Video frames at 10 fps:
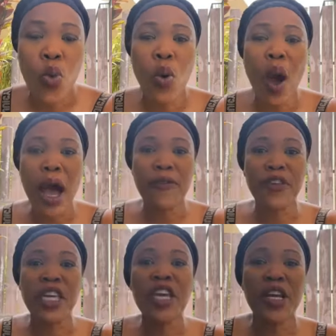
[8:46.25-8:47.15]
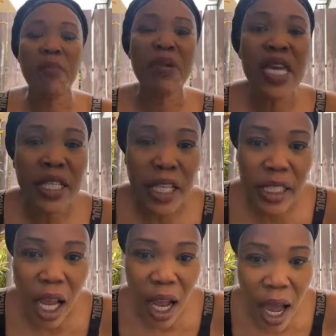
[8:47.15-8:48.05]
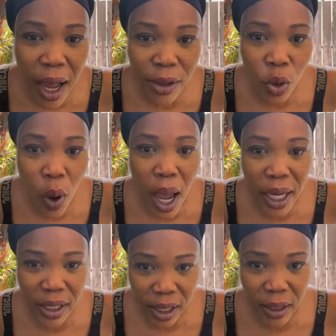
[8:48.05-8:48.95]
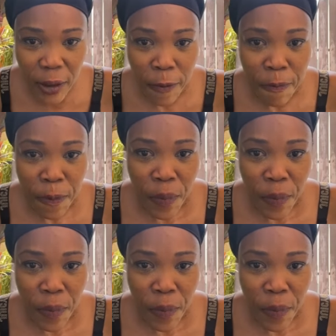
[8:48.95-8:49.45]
We want to hear the meetings are called towards it.